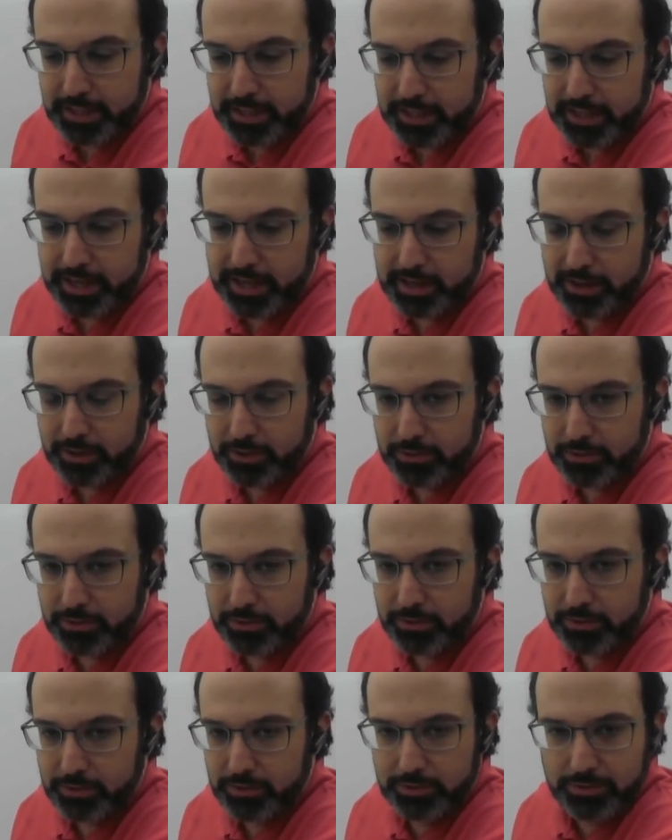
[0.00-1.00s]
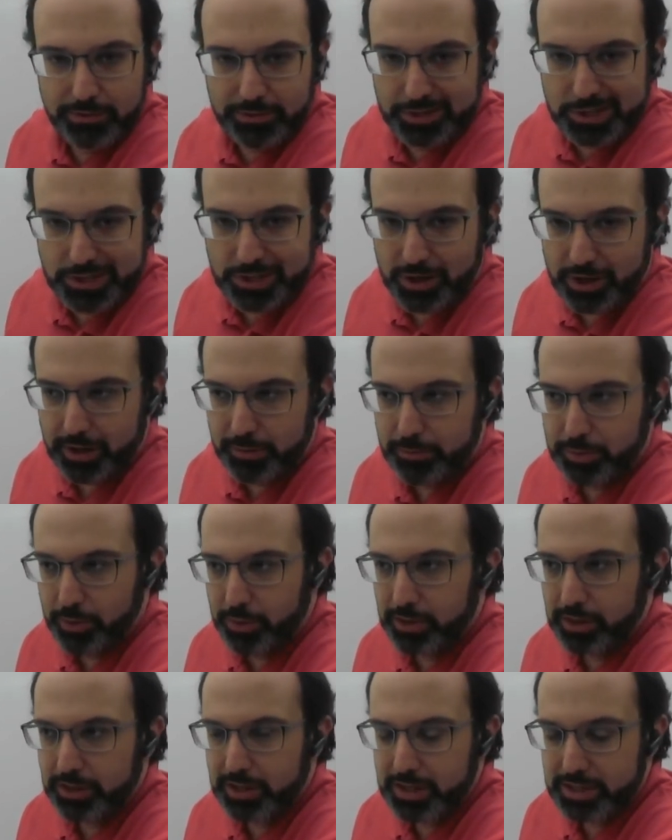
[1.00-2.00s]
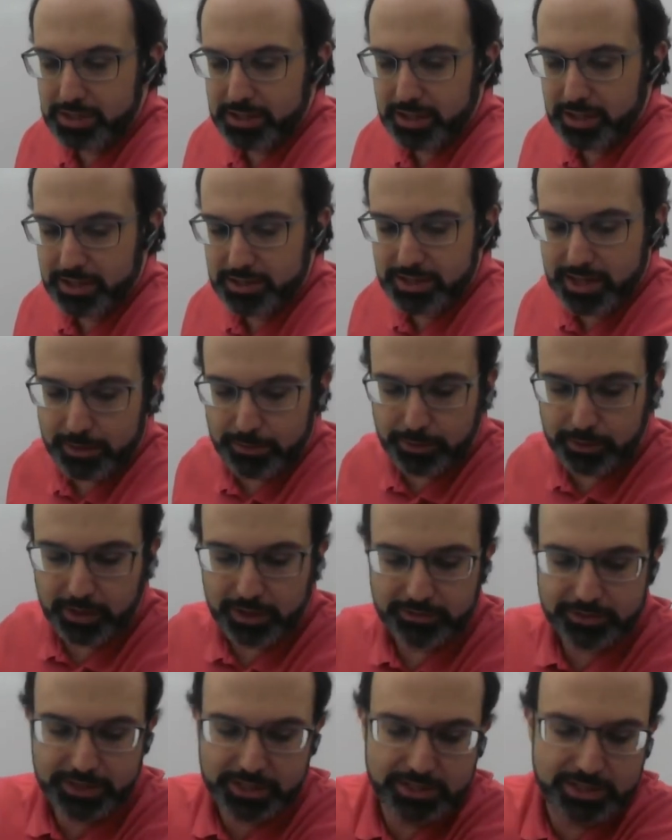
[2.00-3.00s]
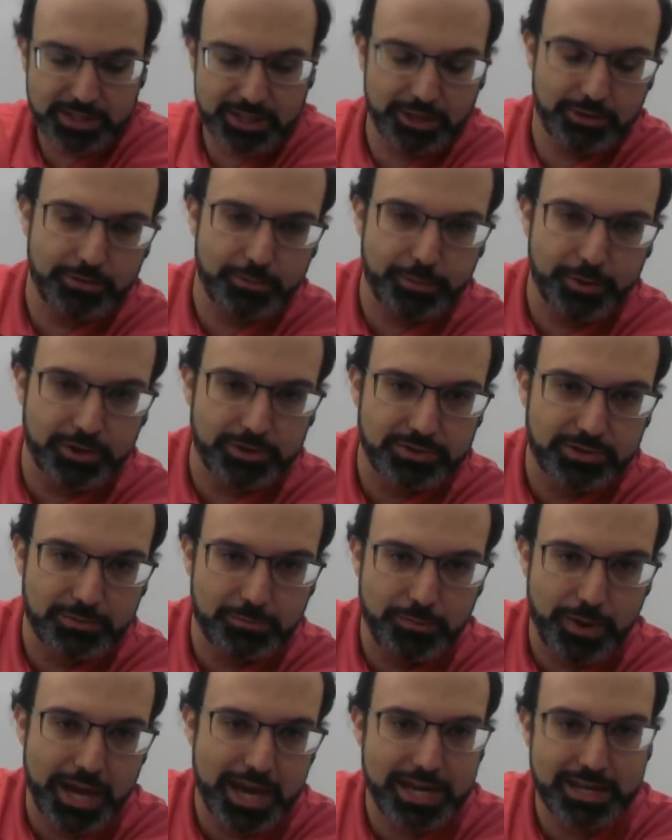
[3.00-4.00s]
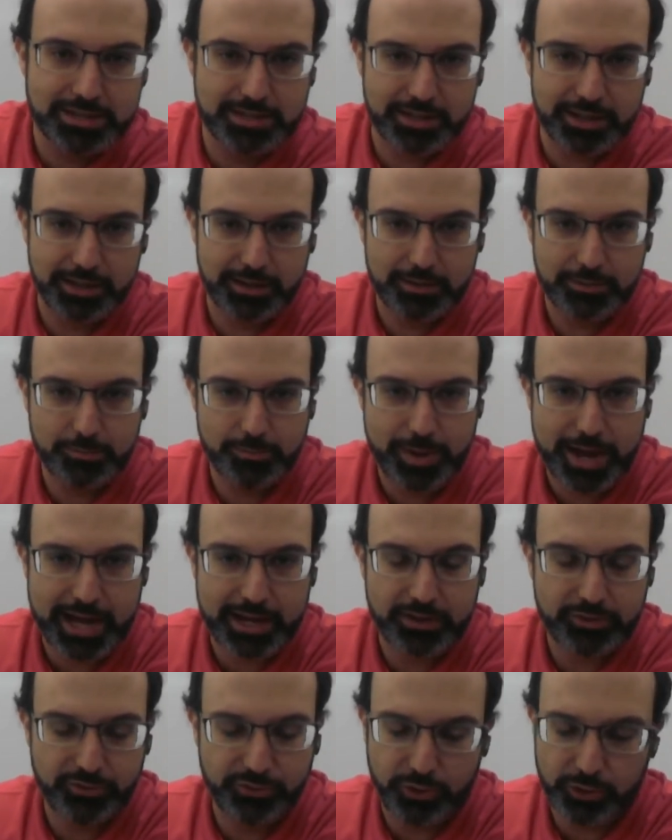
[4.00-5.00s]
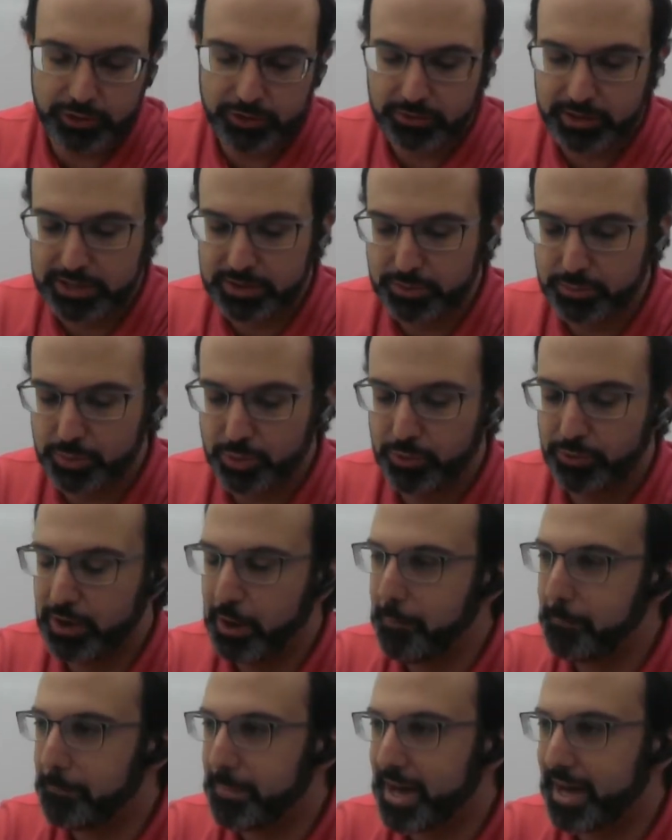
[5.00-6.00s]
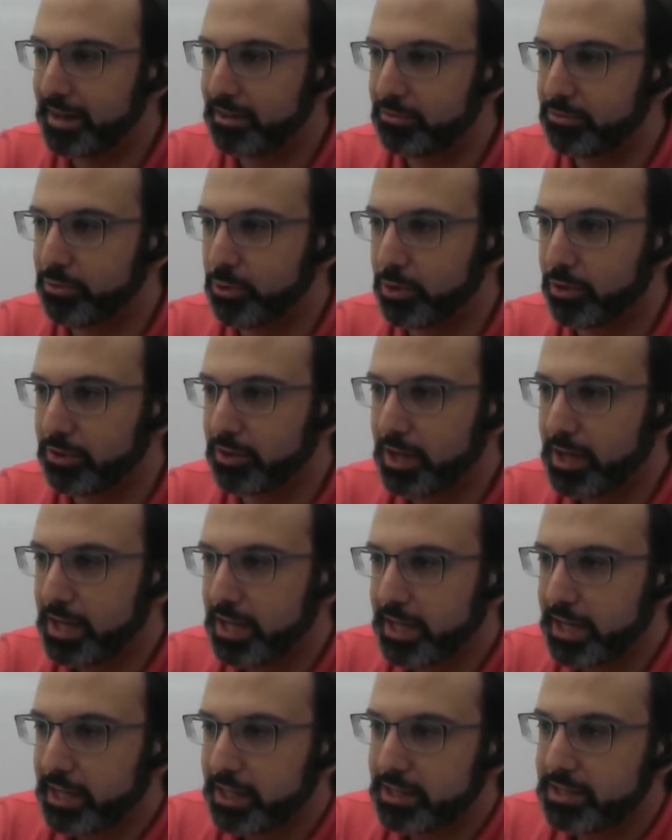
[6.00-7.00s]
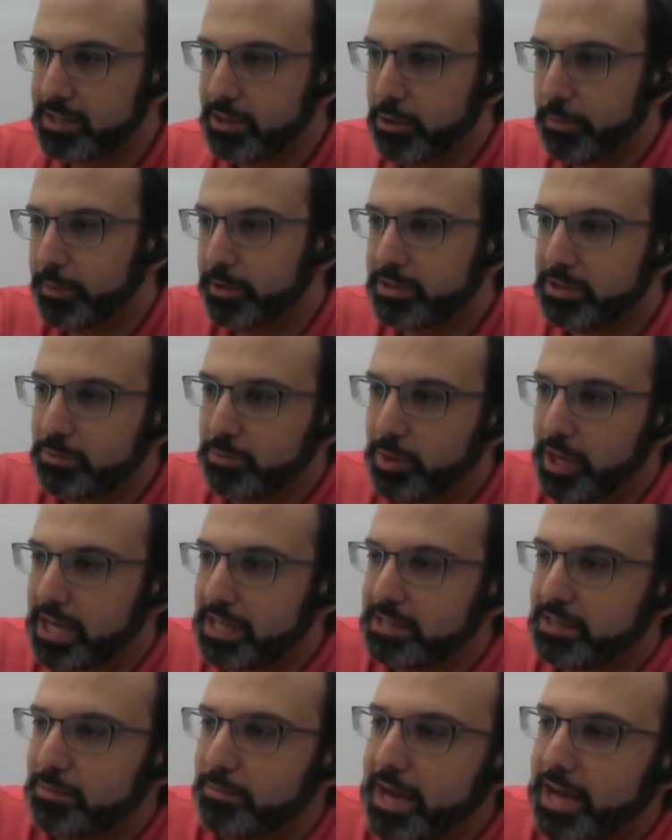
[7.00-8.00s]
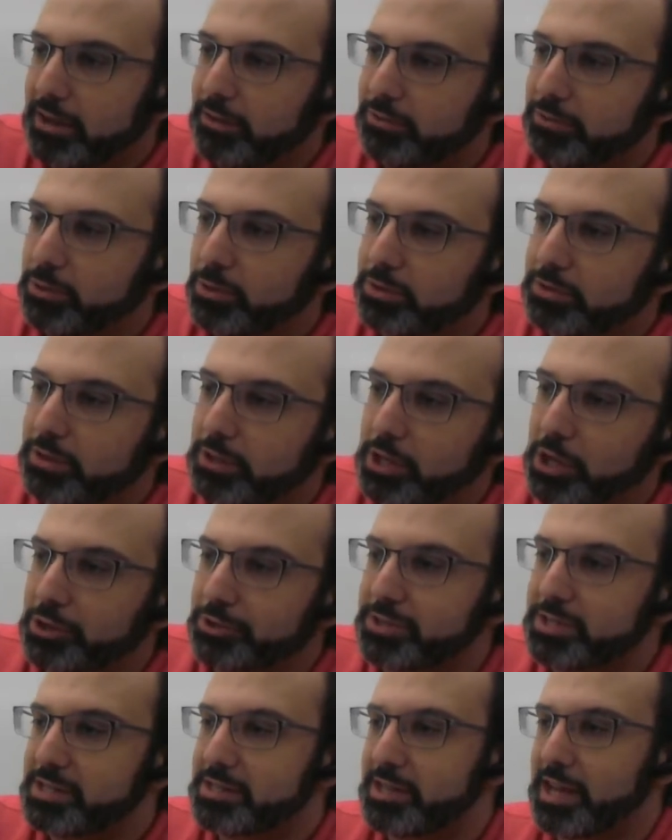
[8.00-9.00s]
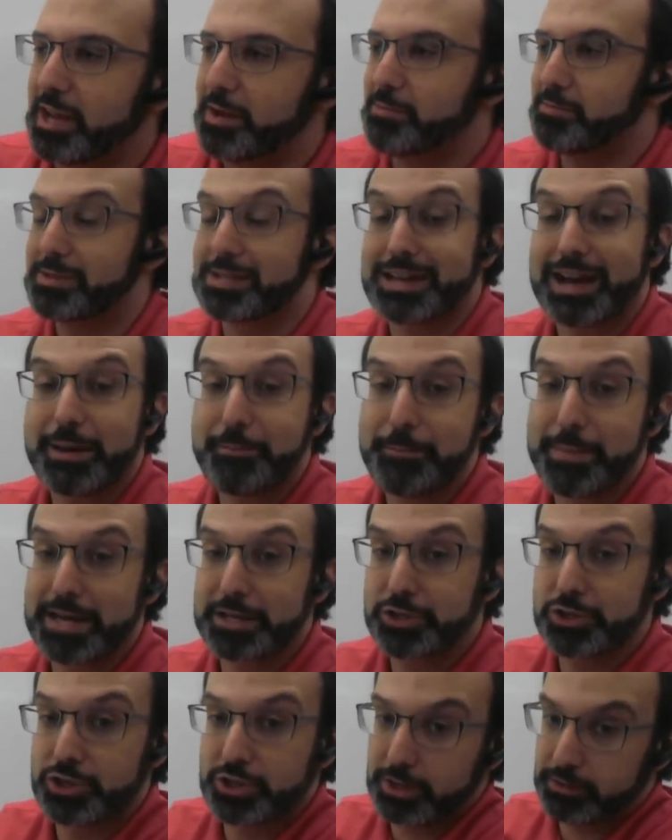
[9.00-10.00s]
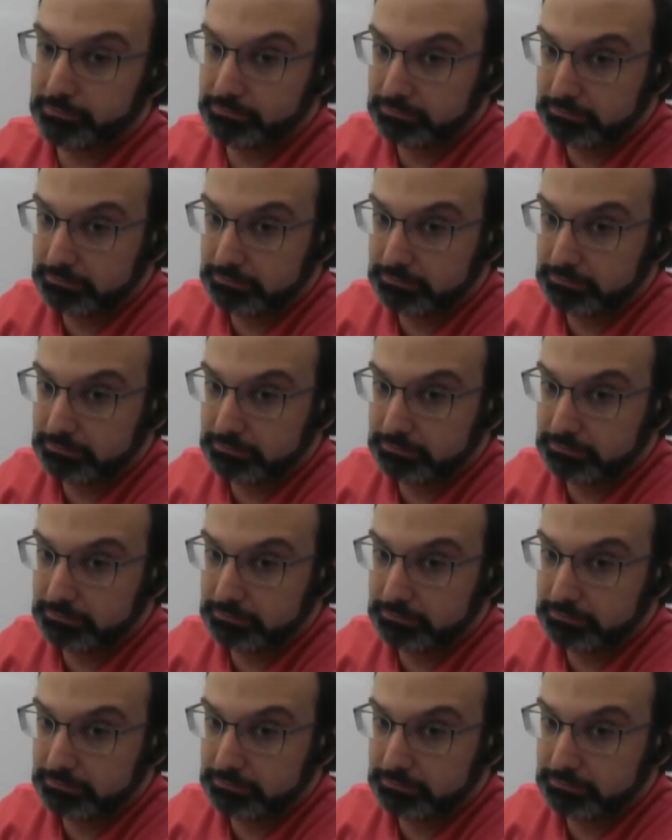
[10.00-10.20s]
Now, the starting point is the example of consider a person pacing back and forth, right? So moving back and forth. Consider a person pacing back and forth along the same dimension.